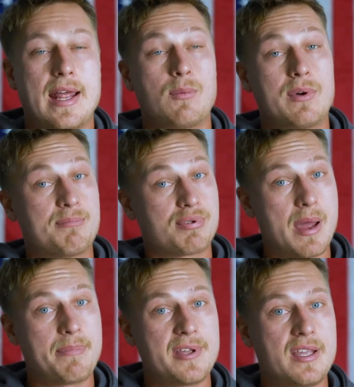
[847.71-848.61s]
And with
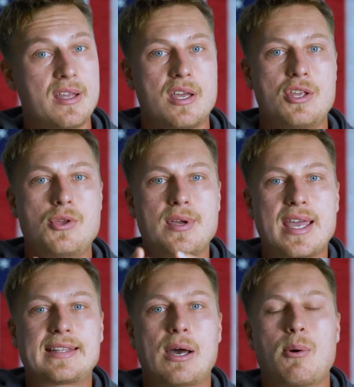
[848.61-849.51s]
Preppy, you
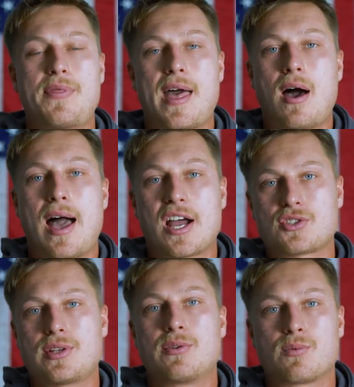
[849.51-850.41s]
get that without
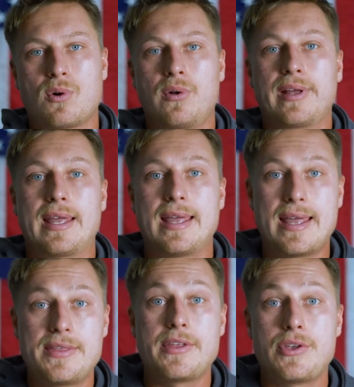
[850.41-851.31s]
actually enrolling
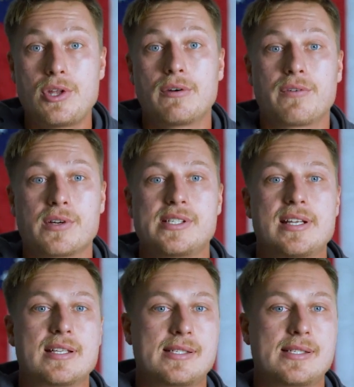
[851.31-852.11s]
in the university